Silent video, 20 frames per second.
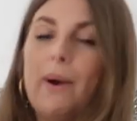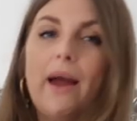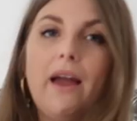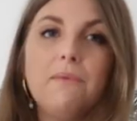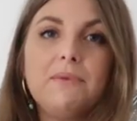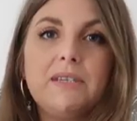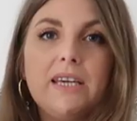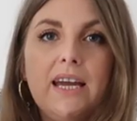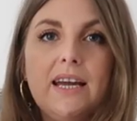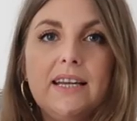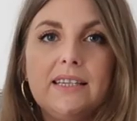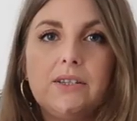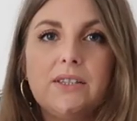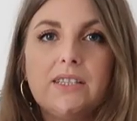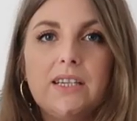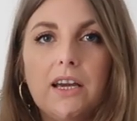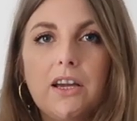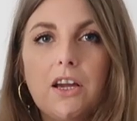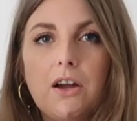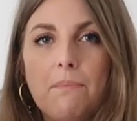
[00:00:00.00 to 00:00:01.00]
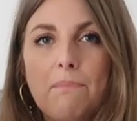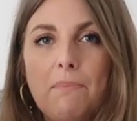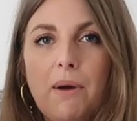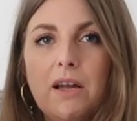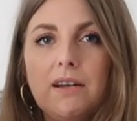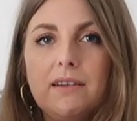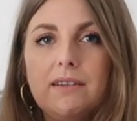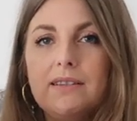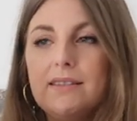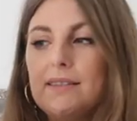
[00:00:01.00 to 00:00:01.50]
the way up to here, so it's like
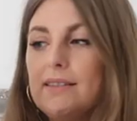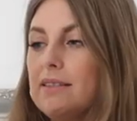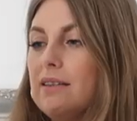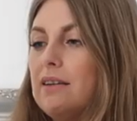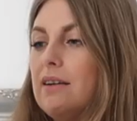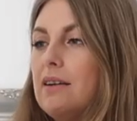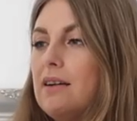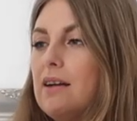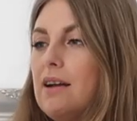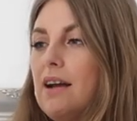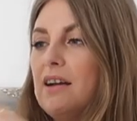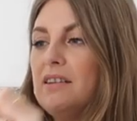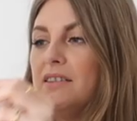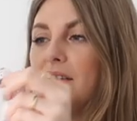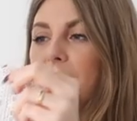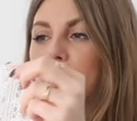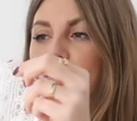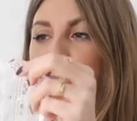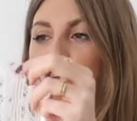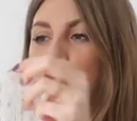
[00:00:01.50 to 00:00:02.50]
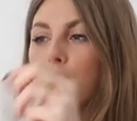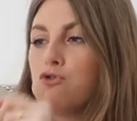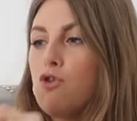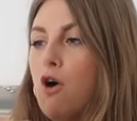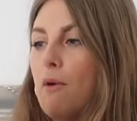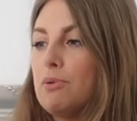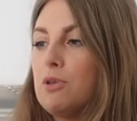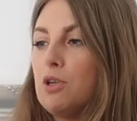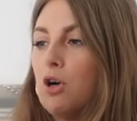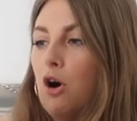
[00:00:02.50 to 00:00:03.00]
buttons as if it's a
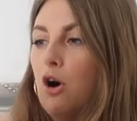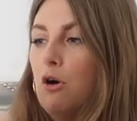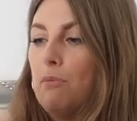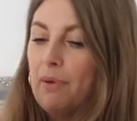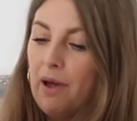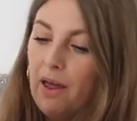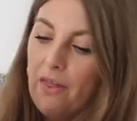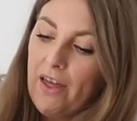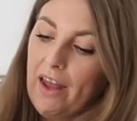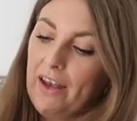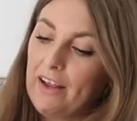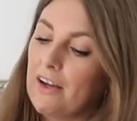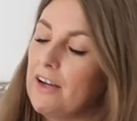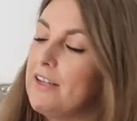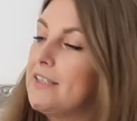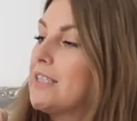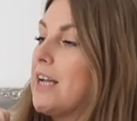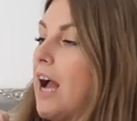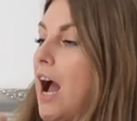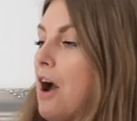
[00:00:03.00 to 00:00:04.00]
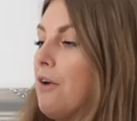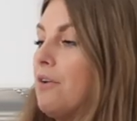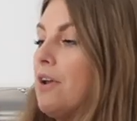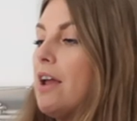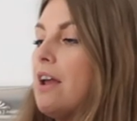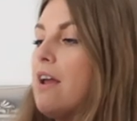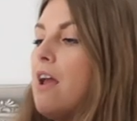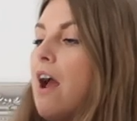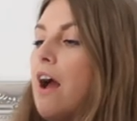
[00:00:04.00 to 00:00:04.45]
crop top and then it goes down.